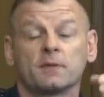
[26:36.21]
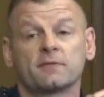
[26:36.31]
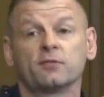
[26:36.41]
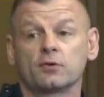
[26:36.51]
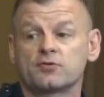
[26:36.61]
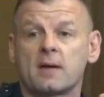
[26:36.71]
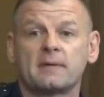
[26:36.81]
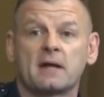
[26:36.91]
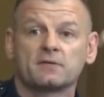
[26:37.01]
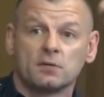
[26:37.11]
but the floors dropped
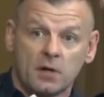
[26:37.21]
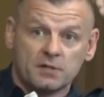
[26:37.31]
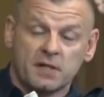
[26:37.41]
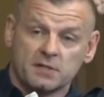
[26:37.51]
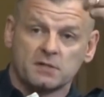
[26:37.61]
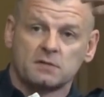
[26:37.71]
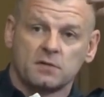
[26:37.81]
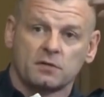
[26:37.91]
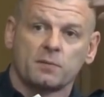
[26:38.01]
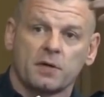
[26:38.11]
down so much they just
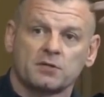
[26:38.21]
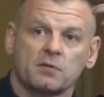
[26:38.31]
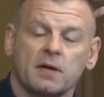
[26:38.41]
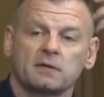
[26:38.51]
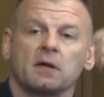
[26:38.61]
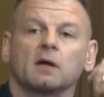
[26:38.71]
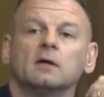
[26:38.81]
took the picture right there.